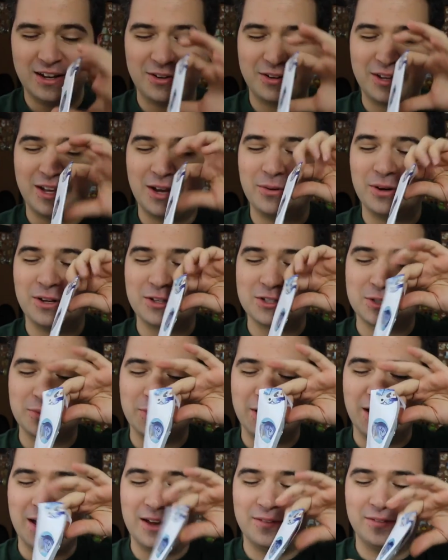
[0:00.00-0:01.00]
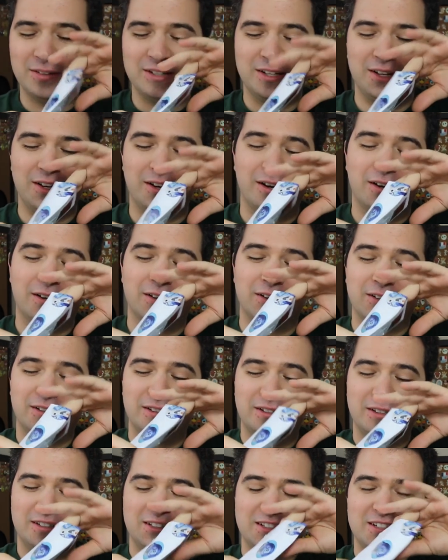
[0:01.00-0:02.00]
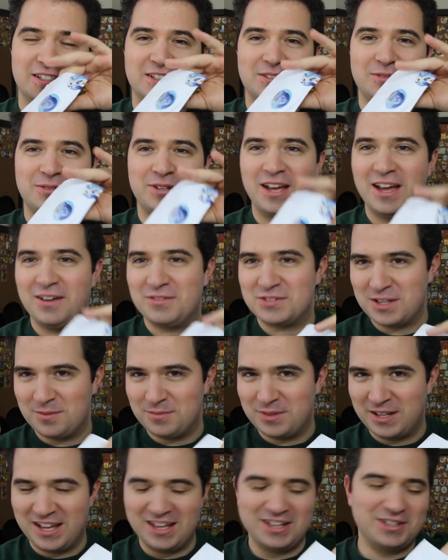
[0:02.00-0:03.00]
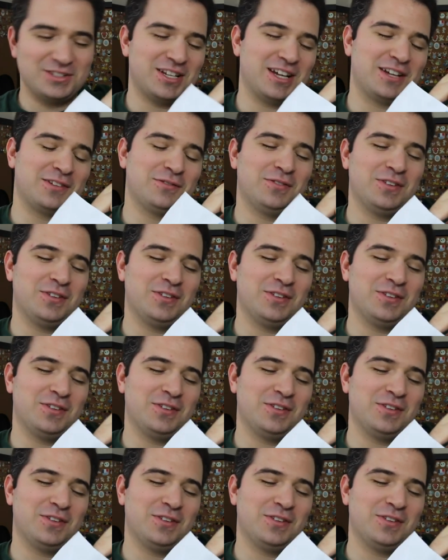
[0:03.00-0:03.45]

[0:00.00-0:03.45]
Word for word: Okay, what else do we have in here? We have something else, I can